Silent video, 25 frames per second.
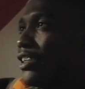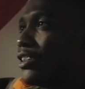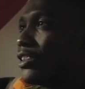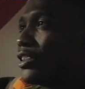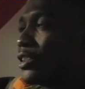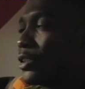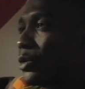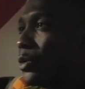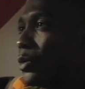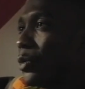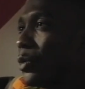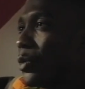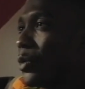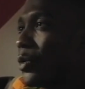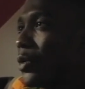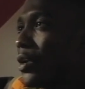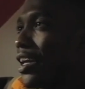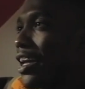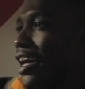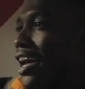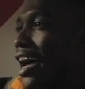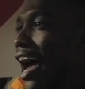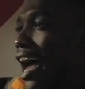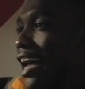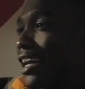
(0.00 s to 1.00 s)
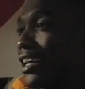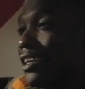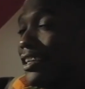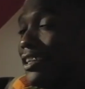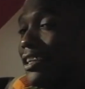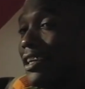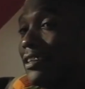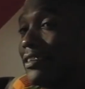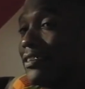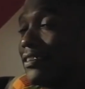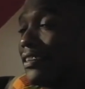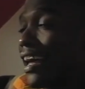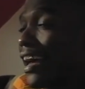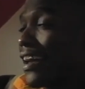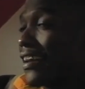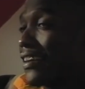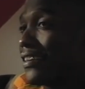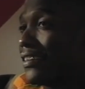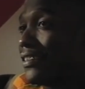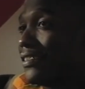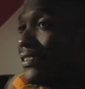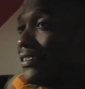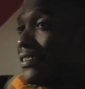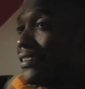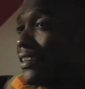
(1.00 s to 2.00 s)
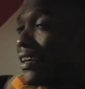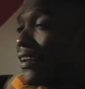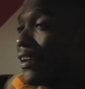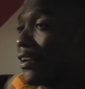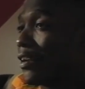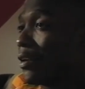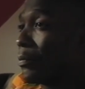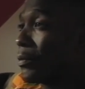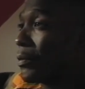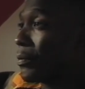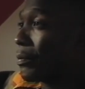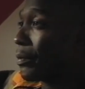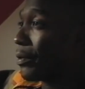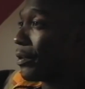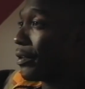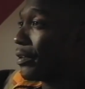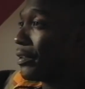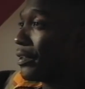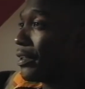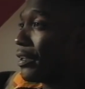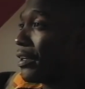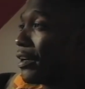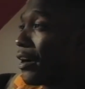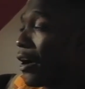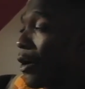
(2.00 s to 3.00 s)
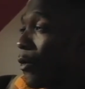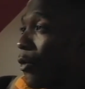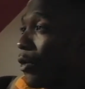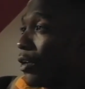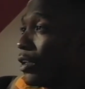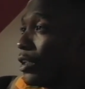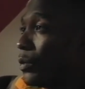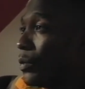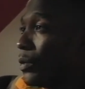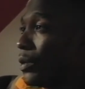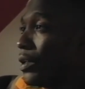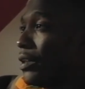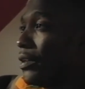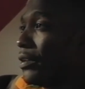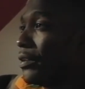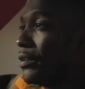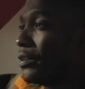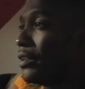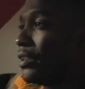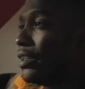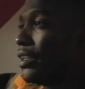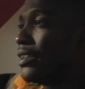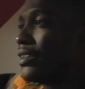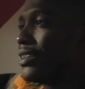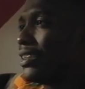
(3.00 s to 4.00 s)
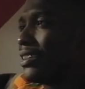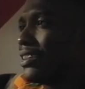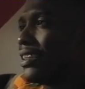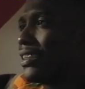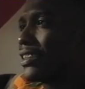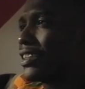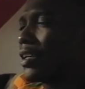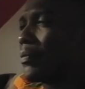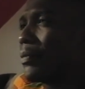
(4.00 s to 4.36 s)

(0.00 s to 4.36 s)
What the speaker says: So I could tell other people around the world to take